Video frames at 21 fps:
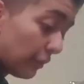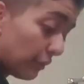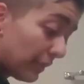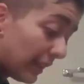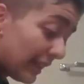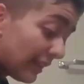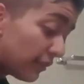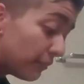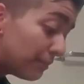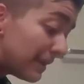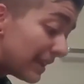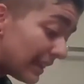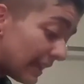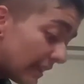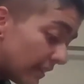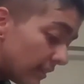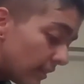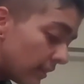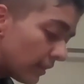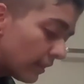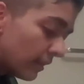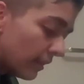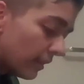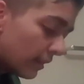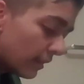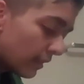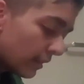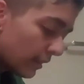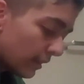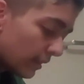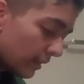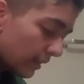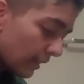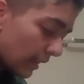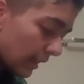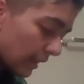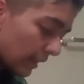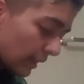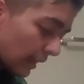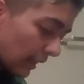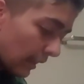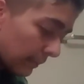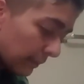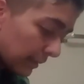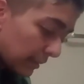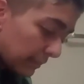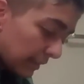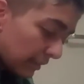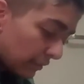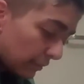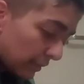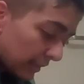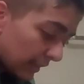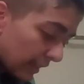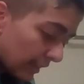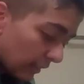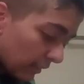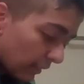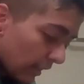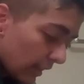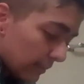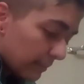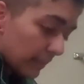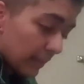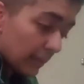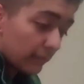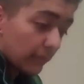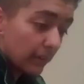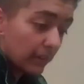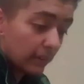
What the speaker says: I don't like speaking. I'm gonna be doing that a lot in my